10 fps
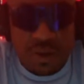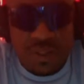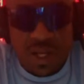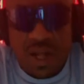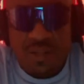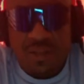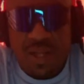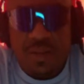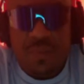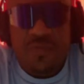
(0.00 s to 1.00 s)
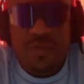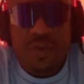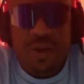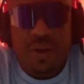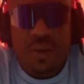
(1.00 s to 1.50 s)
side, the
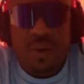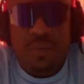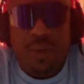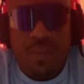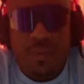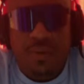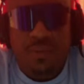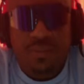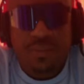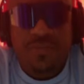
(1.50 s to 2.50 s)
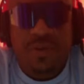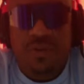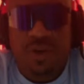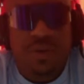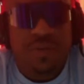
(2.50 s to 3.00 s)
filter ain't gonna work properly.
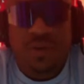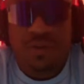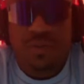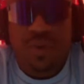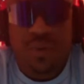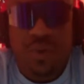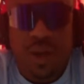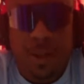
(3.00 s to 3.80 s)
Filter only filters one way.